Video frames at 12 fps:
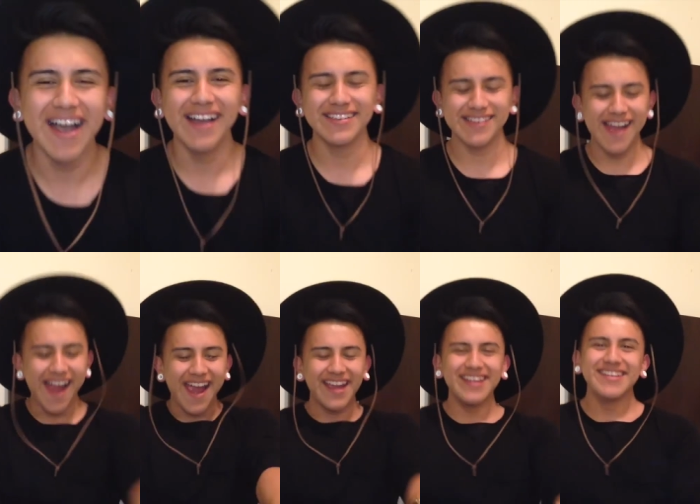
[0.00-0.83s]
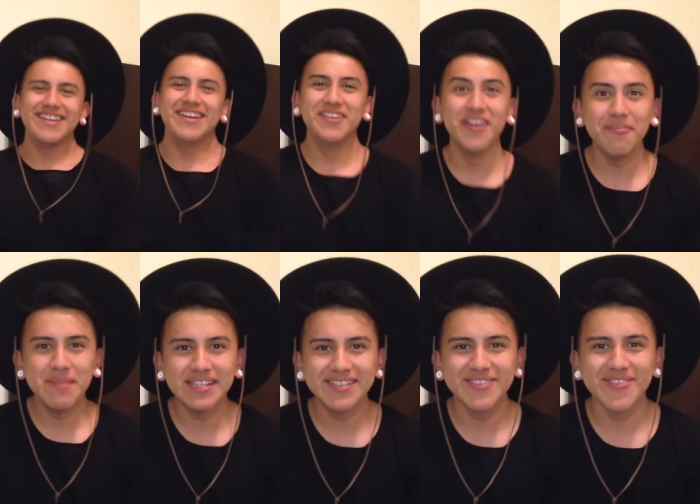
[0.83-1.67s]
guys? Alright, enough
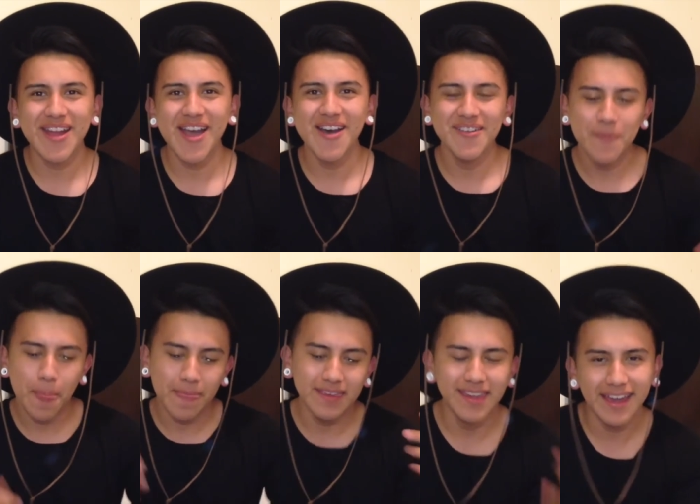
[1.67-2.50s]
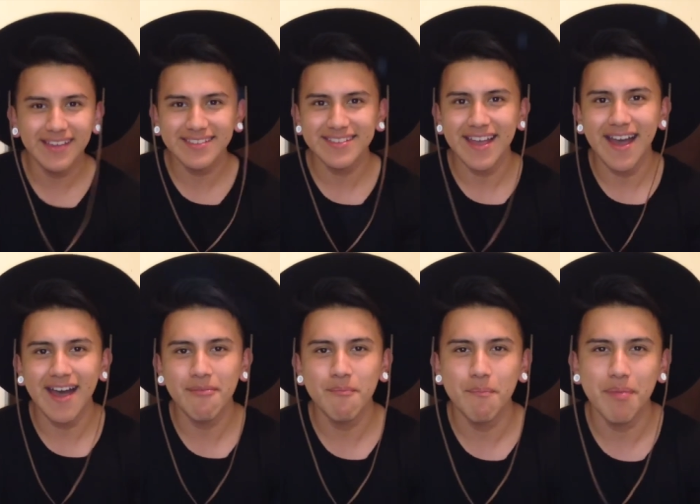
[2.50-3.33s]
messing around. Yes,
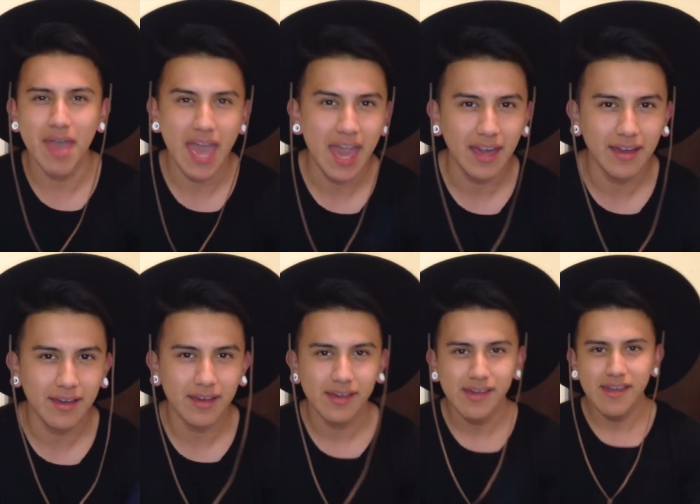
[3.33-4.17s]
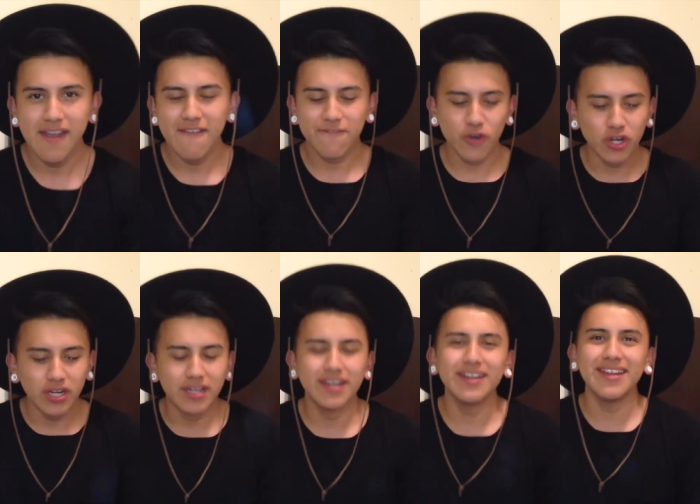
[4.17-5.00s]
I'm back for
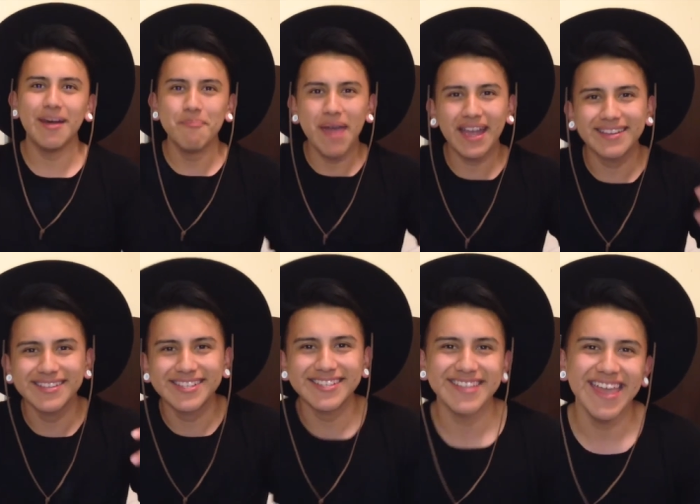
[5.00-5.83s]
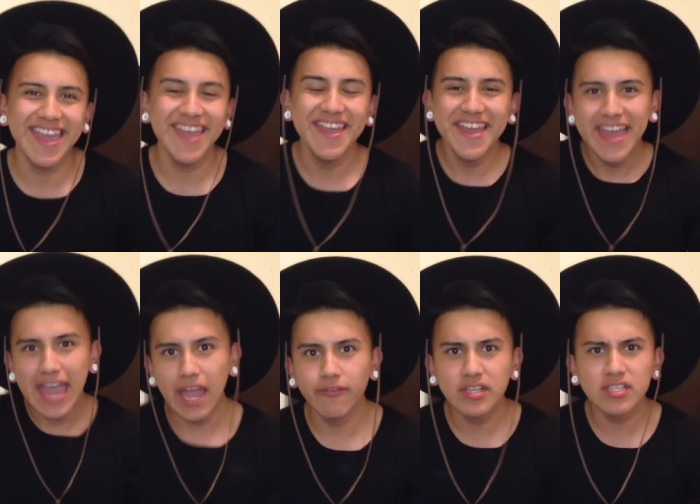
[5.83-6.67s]
good. I'm back to stay
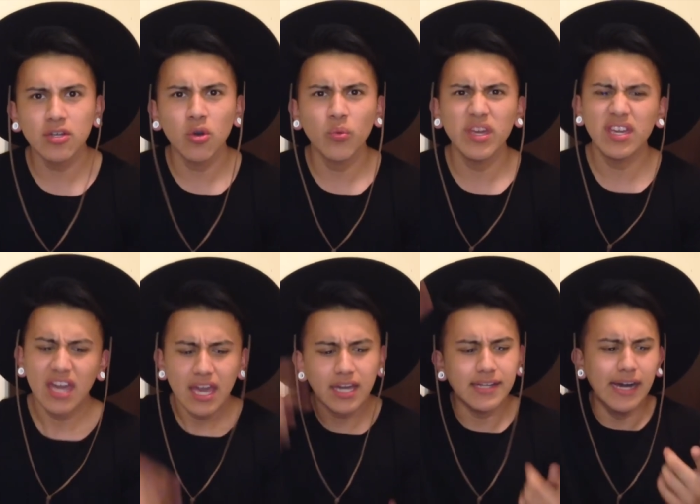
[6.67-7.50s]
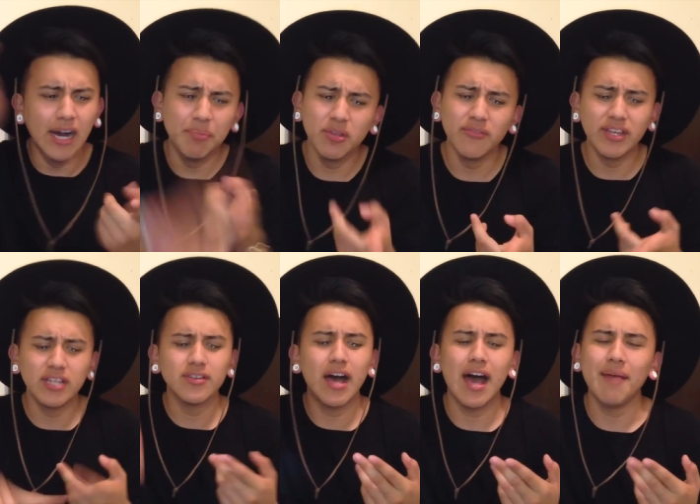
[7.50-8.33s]
every single week. Gonna upload
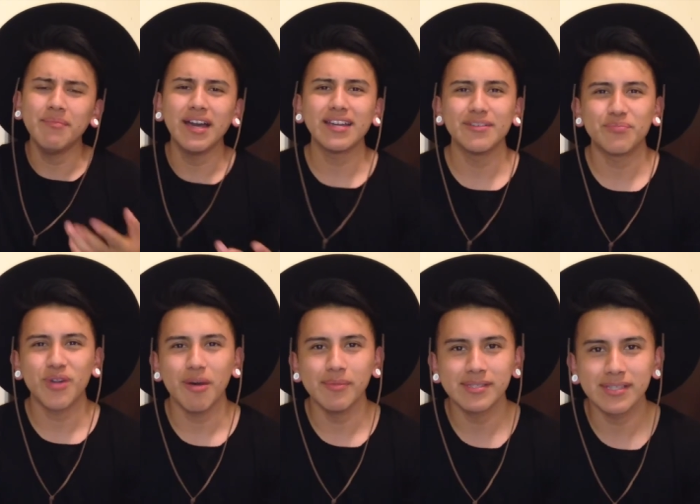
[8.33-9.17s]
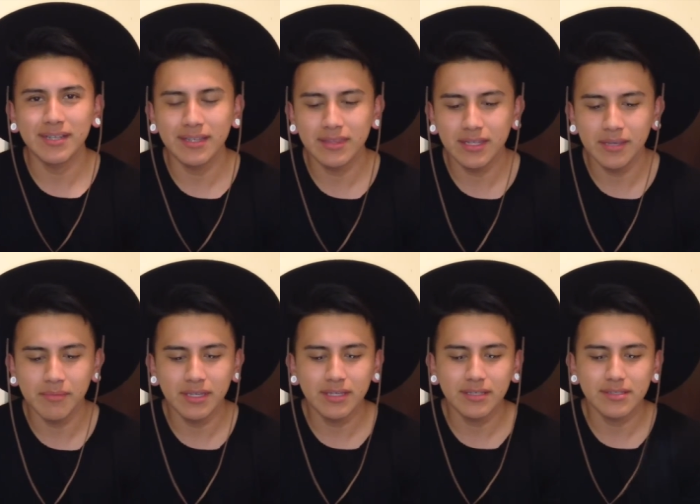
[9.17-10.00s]
videos. I'm not gonna promise
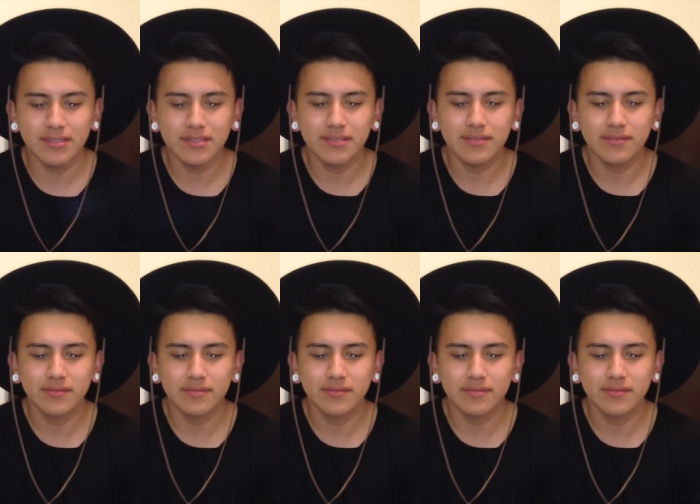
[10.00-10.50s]
anything because